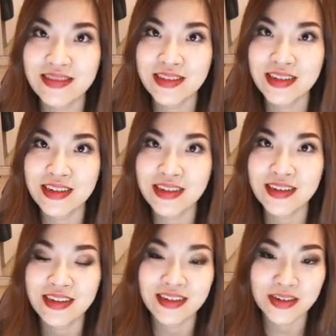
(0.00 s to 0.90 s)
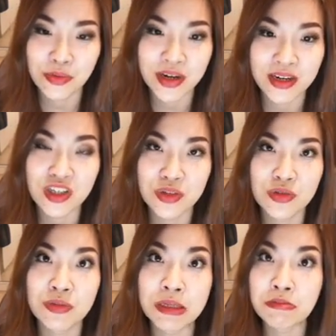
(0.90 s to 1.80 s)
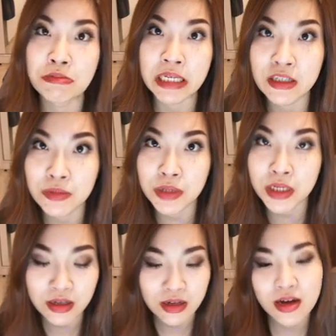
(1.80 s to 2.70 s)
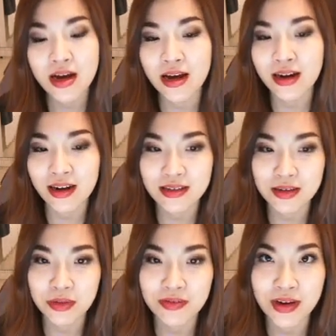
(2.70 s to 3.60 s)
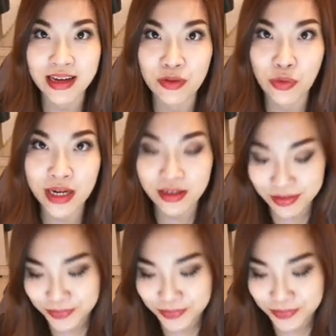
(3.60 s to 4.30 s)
the one that she was being mean to me and asking me if I gain weight.